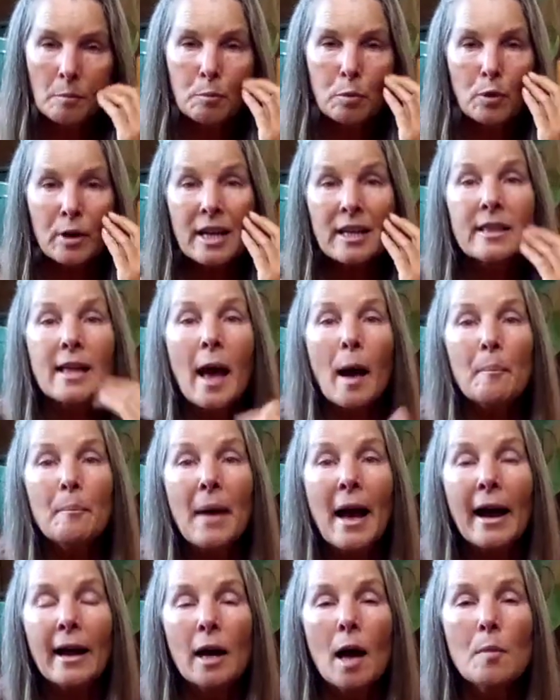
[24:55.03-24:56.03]
bring that
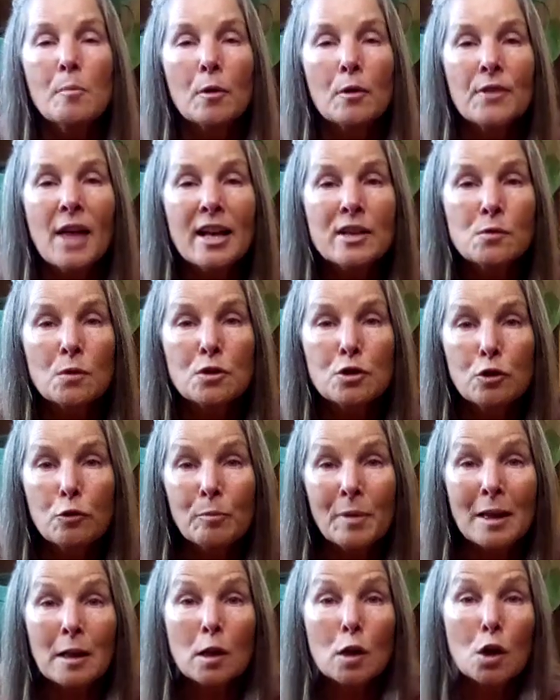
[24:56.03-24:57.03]
back up, or that's what you've
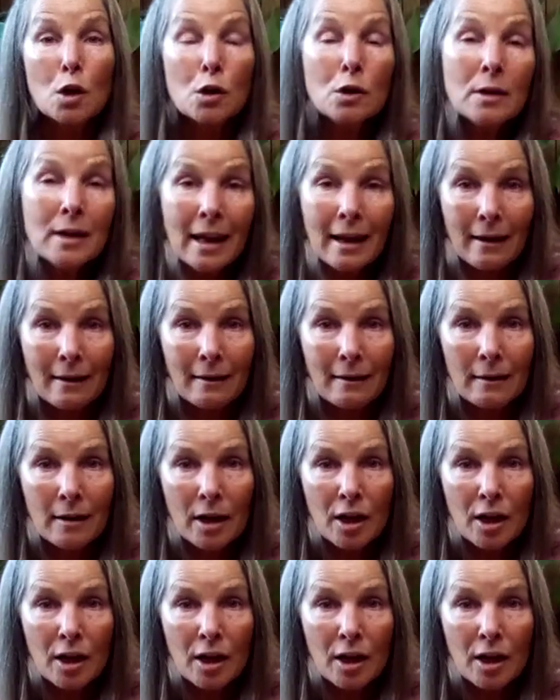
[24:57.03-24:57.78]
been learning,